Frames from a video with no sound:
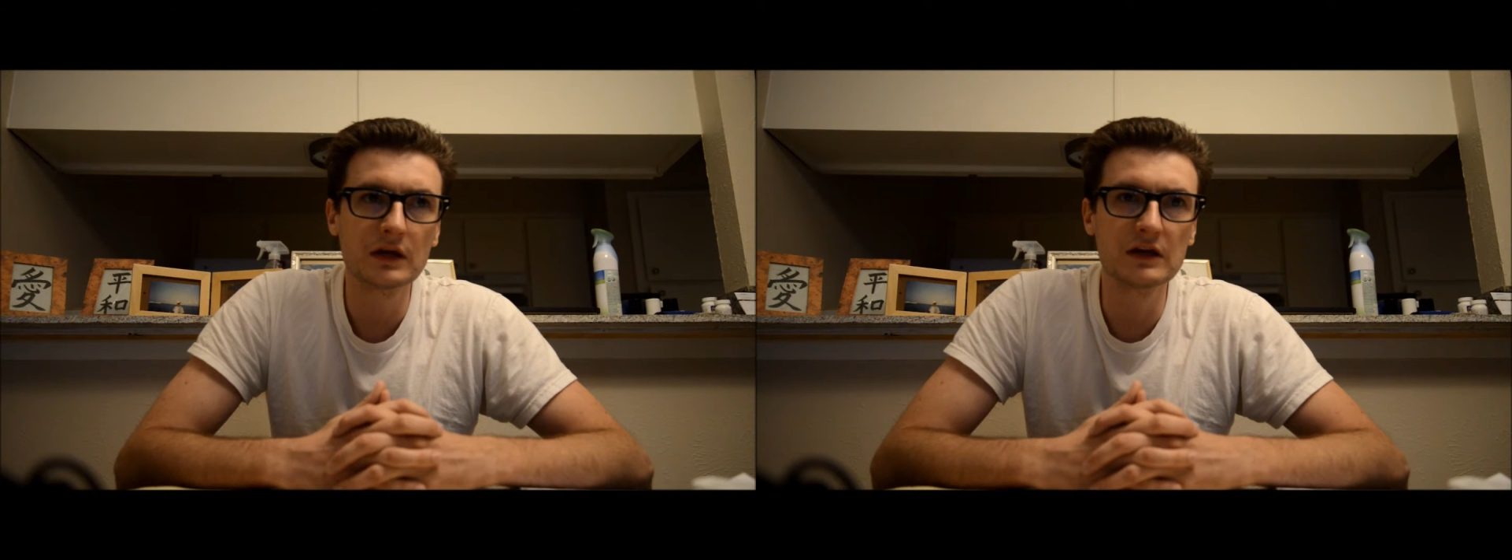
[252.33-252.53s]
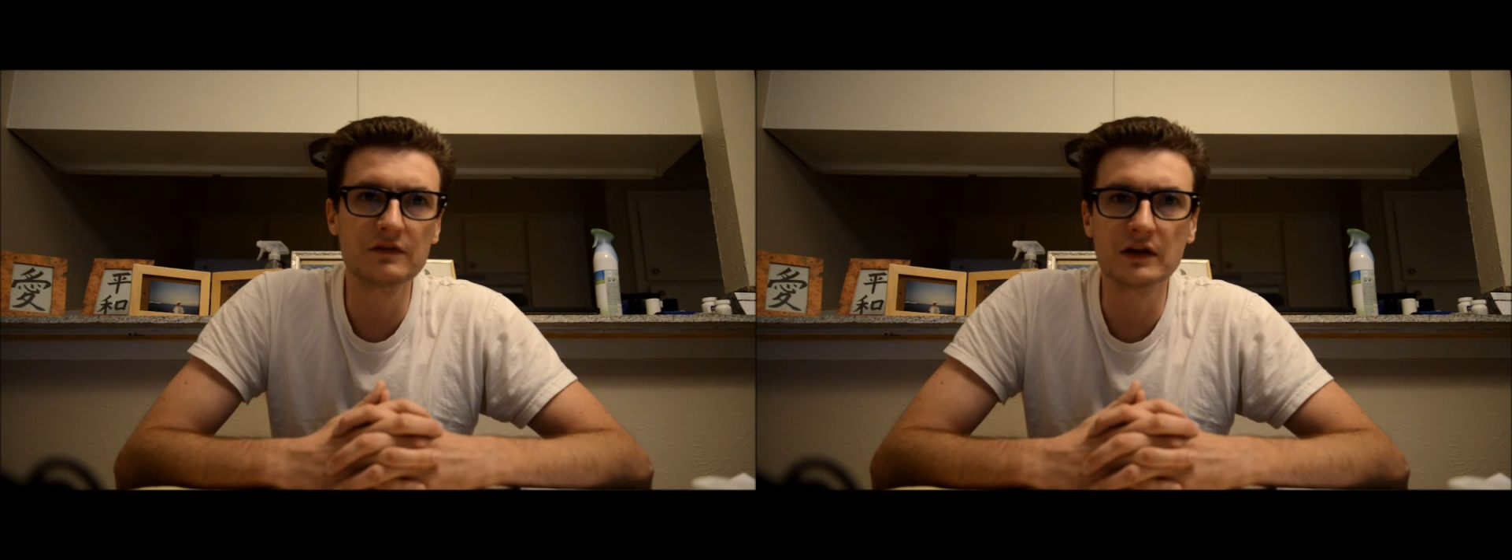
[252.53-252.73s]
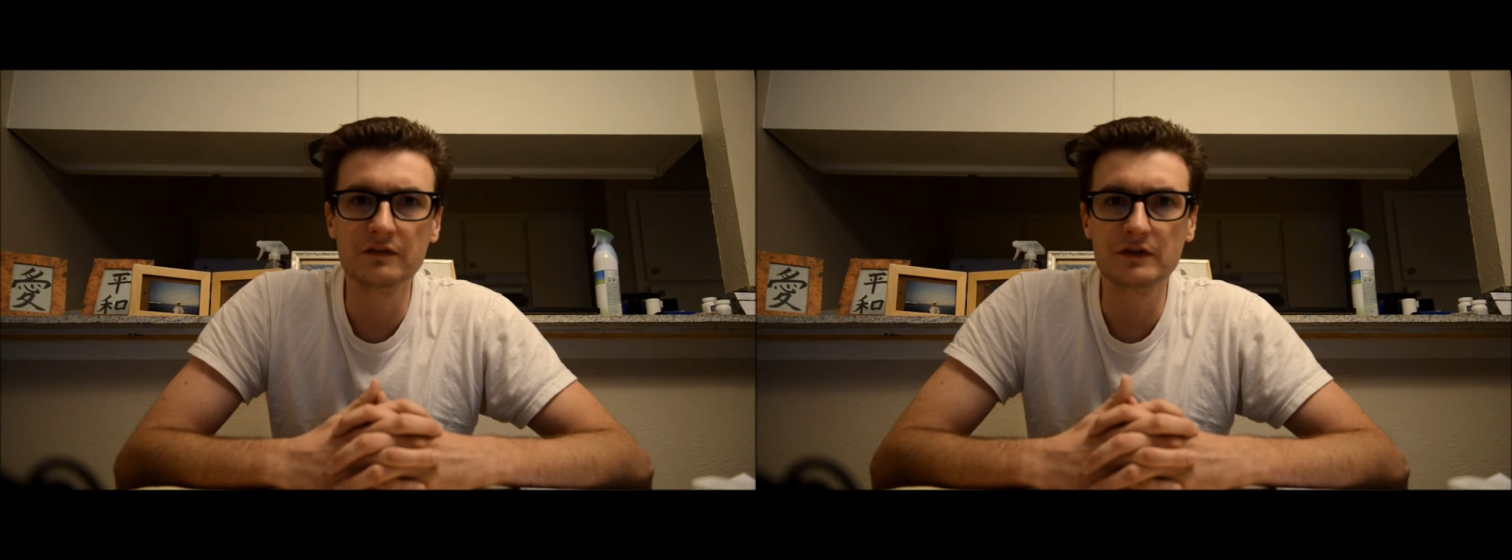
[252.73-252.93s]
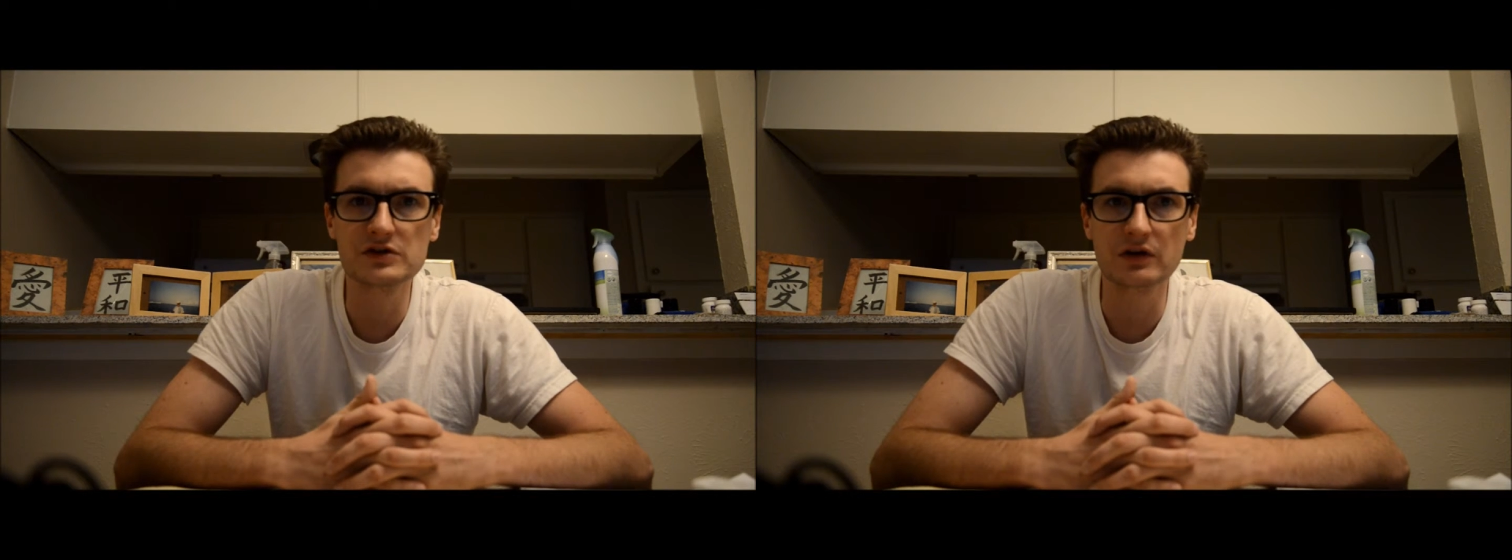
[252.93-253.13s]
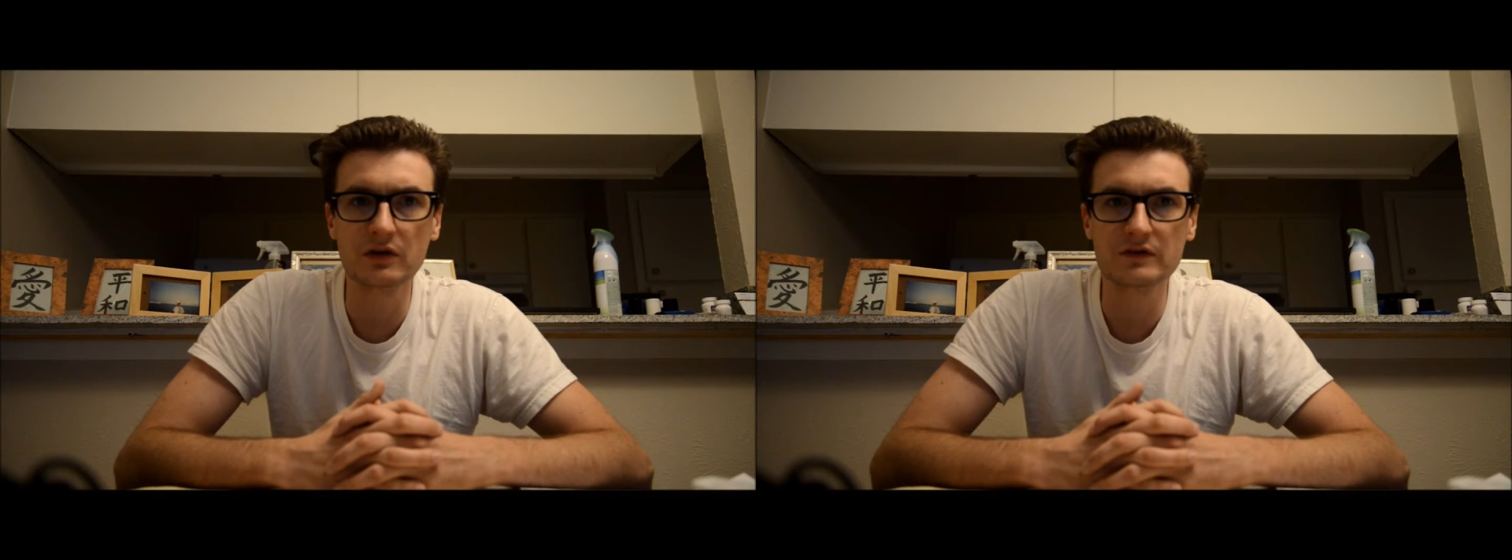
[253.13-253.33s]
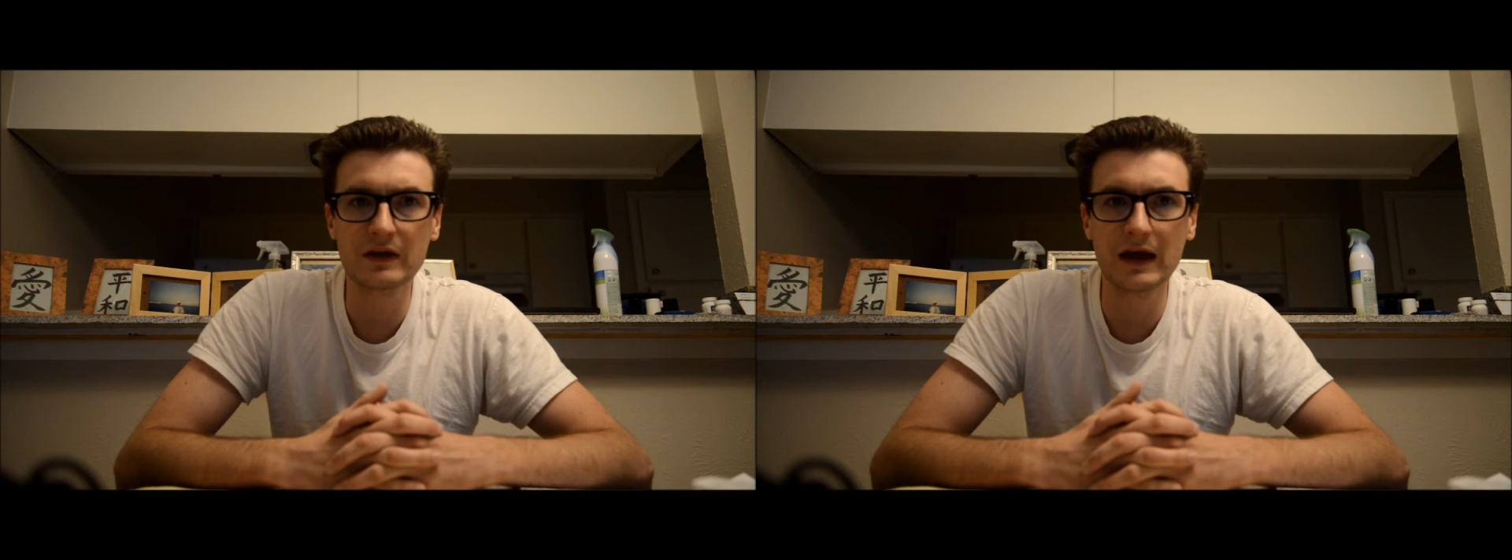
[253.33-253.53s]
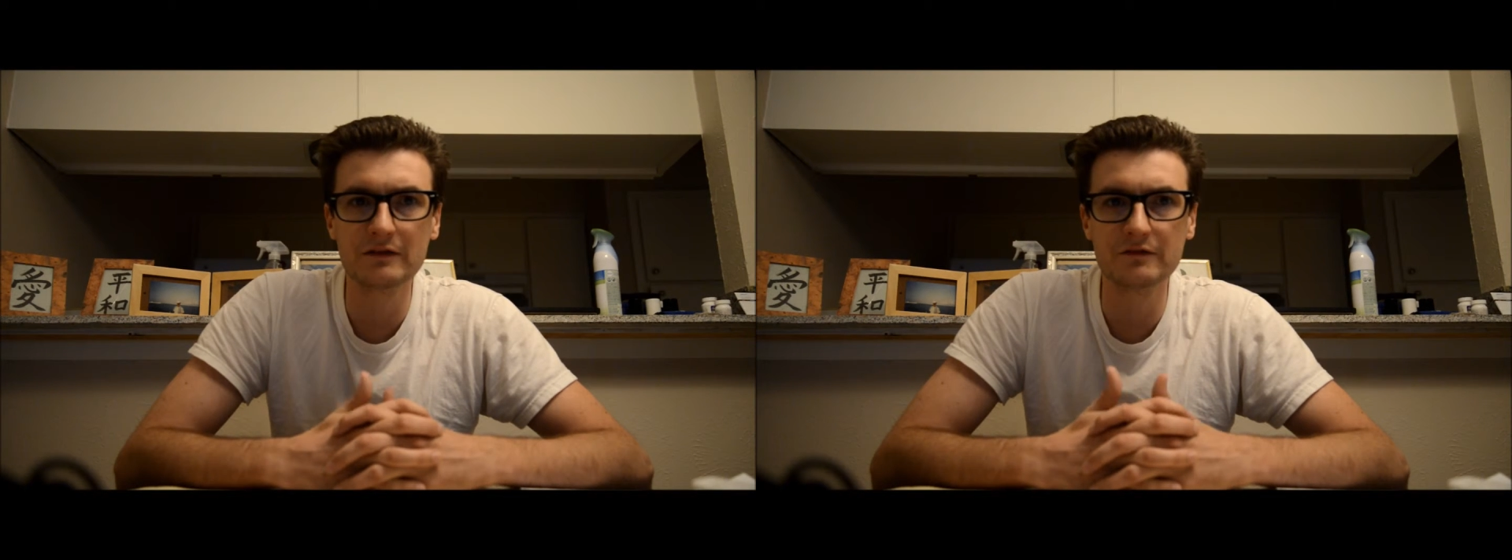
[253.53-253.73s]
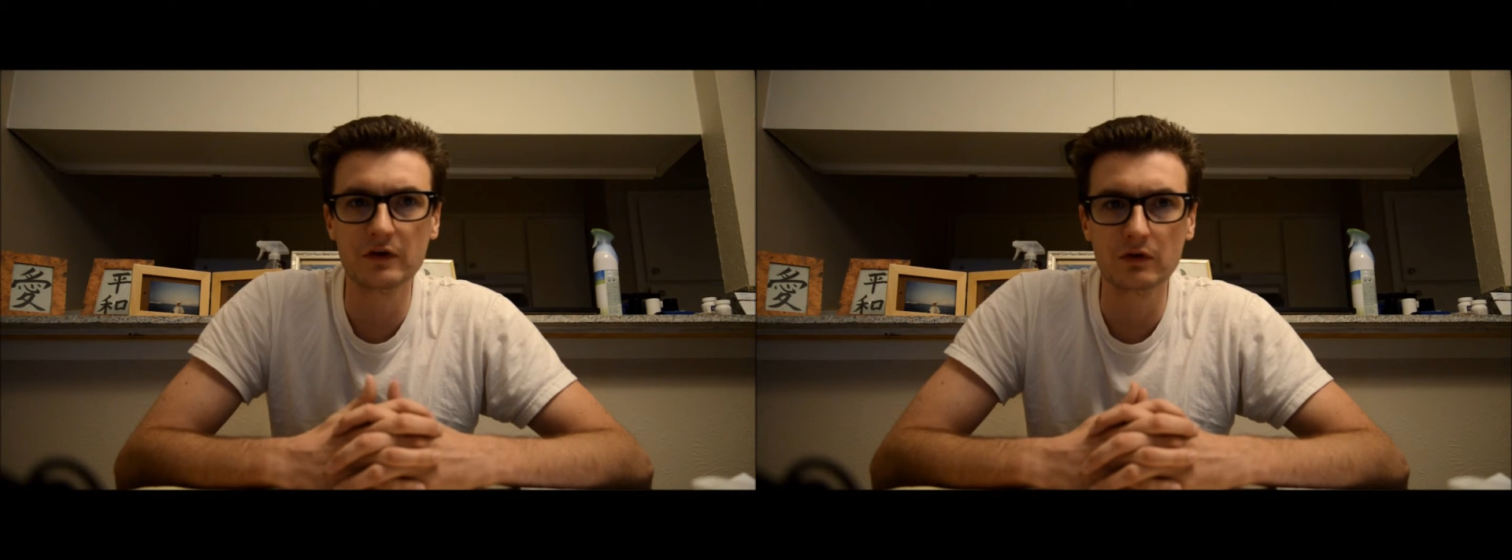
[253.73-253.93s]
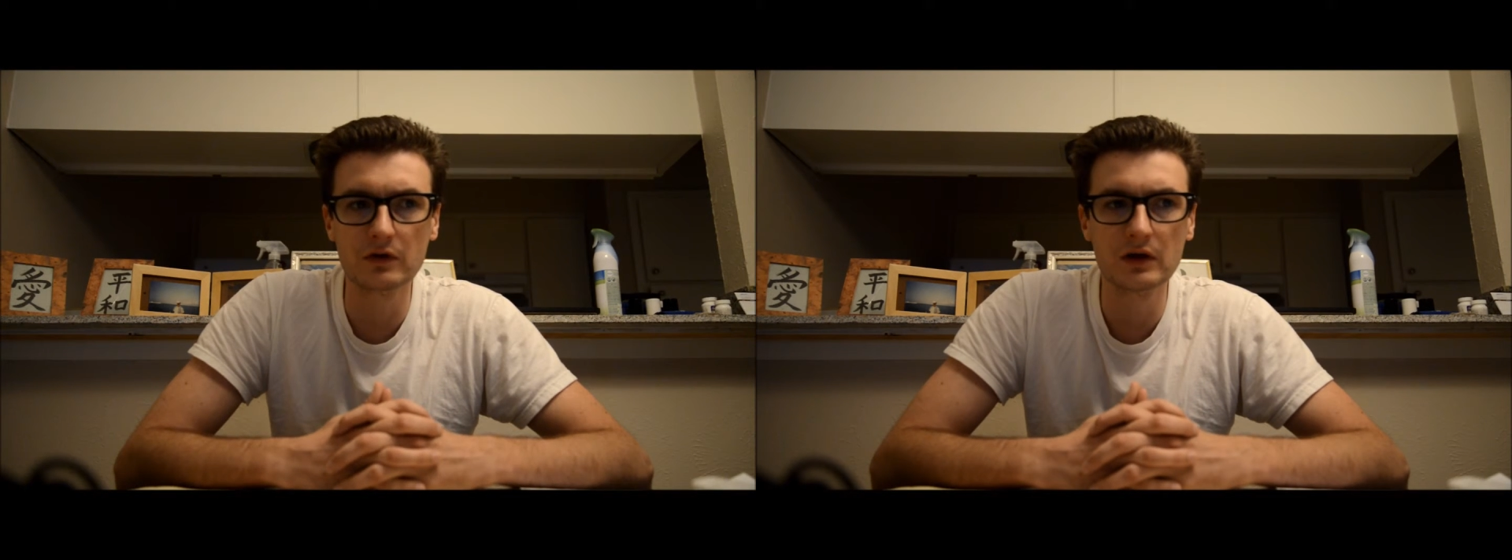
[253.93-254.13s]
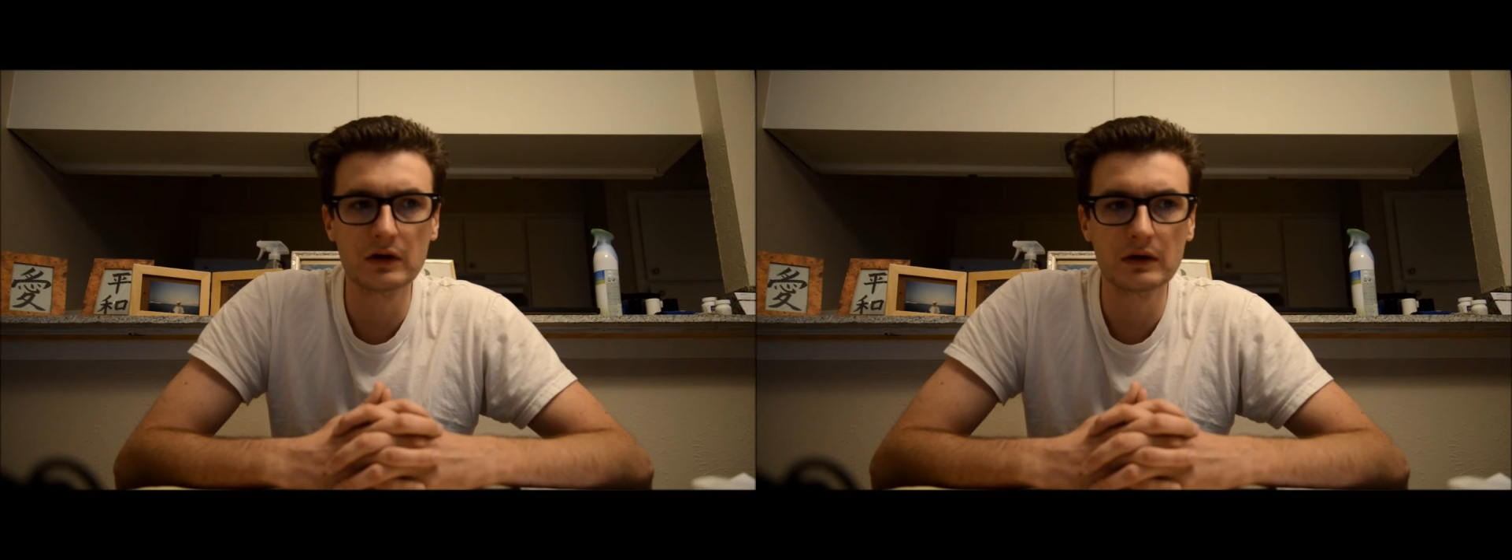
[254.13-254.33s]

even if the journalists had food,